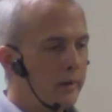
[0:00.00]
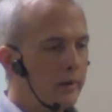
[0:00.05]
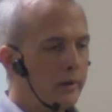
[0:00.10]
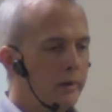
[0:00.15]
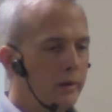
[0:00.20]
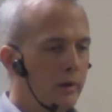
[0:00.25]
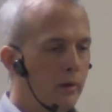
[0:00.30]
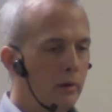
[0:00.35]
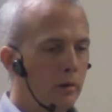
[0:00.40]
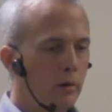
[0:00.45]

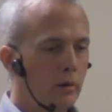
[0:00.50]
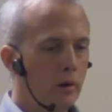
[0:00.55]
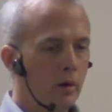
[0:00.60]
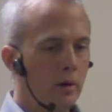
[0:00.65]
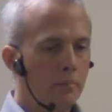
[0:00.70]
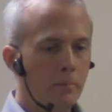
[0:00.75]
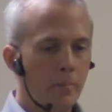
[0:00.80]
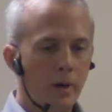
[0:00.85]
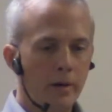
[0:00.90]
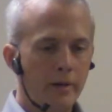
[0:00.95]

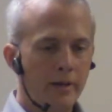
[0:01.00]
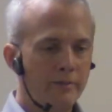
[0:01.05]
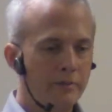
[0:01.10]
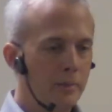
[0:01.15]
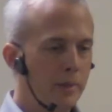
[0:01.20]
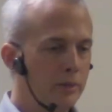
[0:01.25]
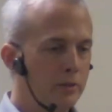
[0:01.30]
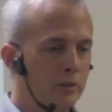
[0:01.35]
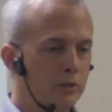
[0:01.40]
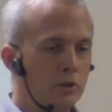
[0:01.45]
On Monday,
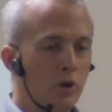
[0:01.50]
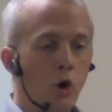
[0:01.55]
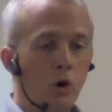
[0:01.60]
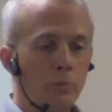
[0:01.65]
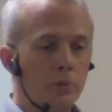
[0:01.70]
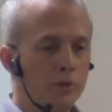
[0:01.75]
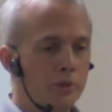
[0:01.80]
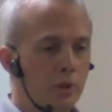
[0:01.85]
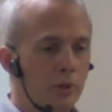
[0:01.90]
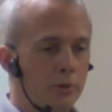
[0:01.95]
everybody's just
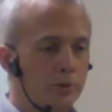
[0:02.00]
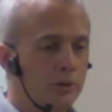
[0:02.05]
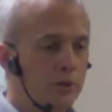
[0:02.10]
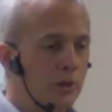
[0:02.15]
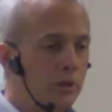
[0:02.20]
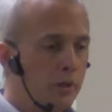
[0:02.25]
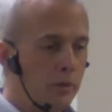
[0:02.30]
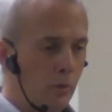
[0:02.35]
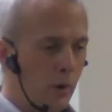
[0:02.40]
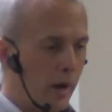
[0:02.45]
comatose
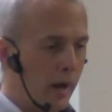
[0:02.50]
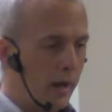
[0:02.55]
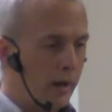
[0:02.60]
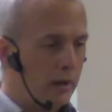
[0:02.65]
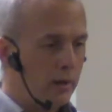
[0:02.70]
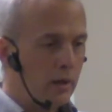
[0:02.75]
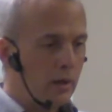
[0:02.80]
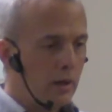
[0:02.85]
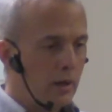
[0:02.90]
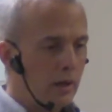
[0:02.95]
anyway.